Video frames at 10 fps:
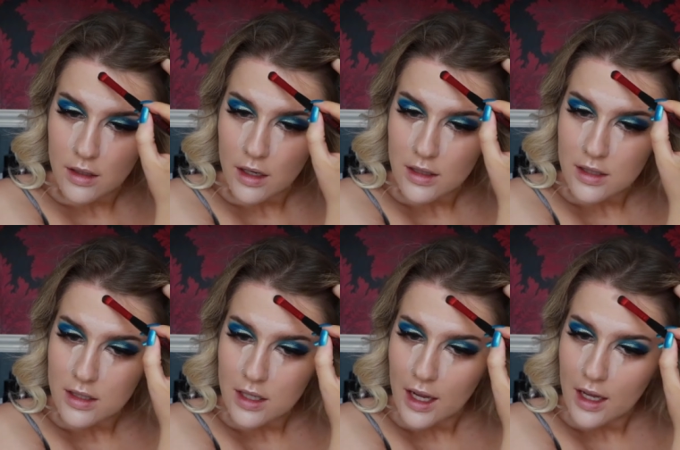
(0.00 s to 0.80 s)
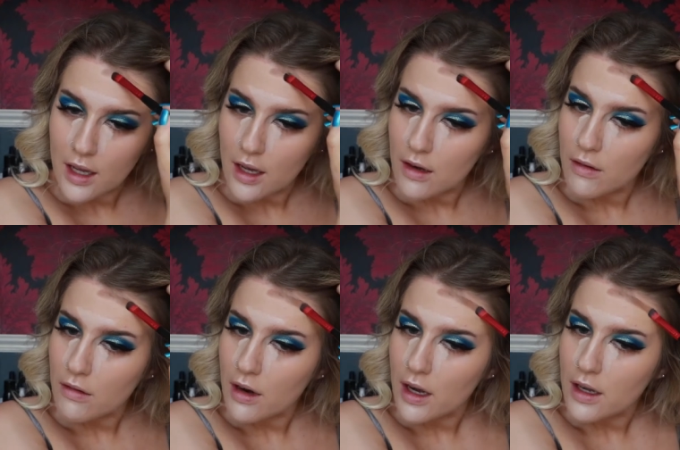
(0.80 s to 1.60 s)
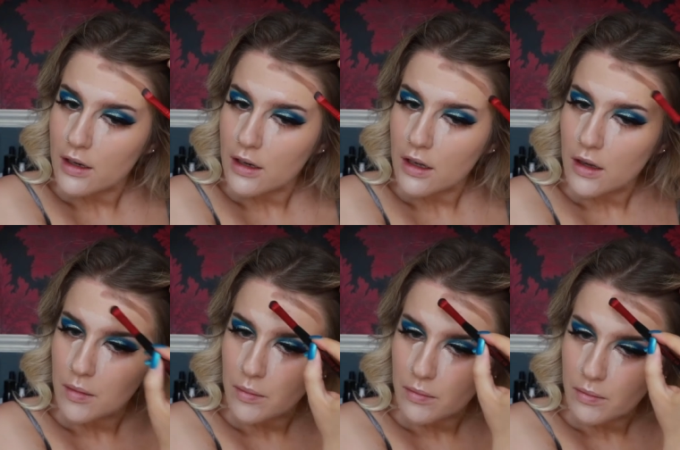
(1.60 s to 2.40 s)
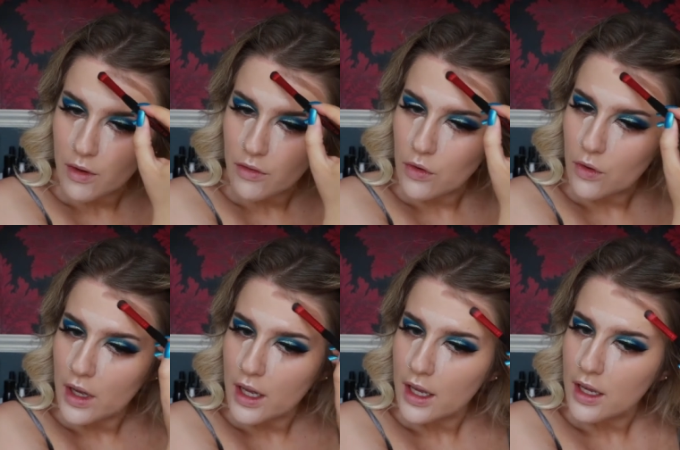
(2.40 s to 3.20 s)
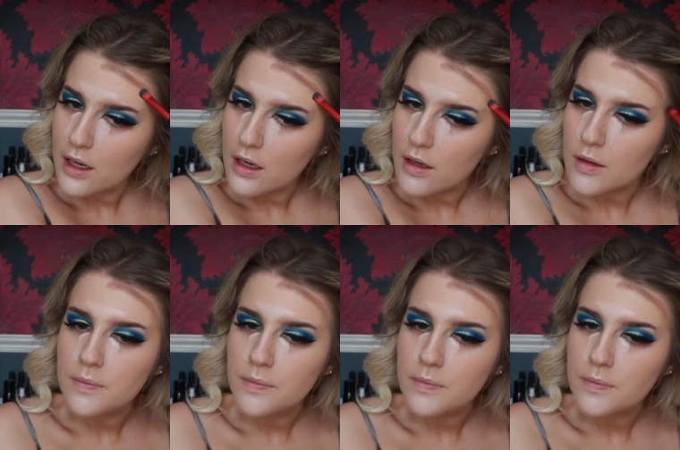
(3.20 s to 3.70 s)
I like to take it around my forehead.